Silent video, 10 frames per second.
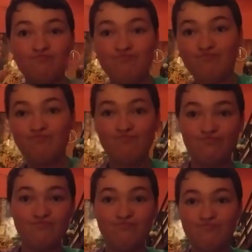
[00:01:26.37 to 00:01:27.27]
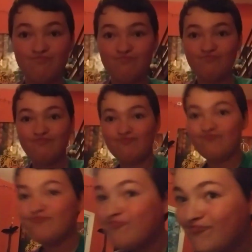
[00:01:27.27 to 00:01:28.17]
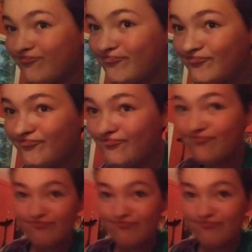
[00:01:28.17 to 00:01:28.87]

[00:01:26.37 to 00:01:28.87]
(silence)